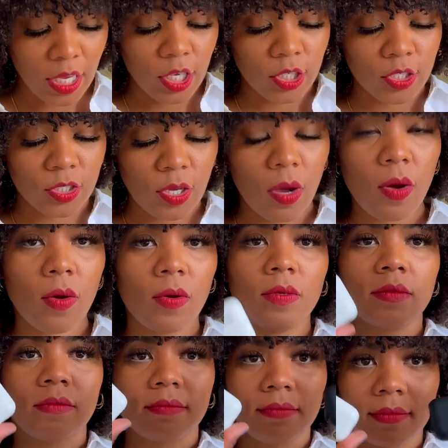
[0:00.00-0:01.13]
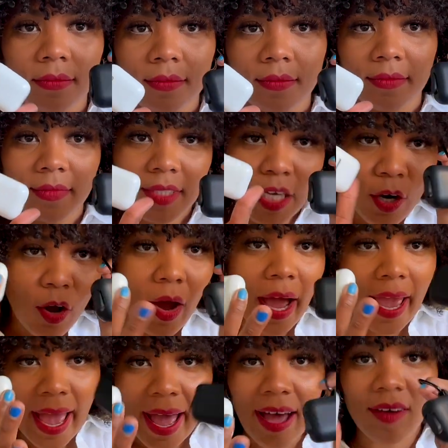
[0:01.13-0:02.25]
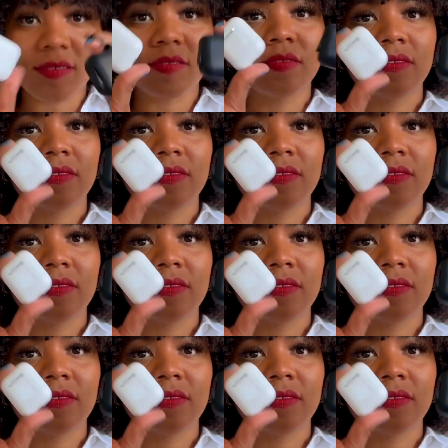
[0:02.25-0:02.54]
So, you know, I have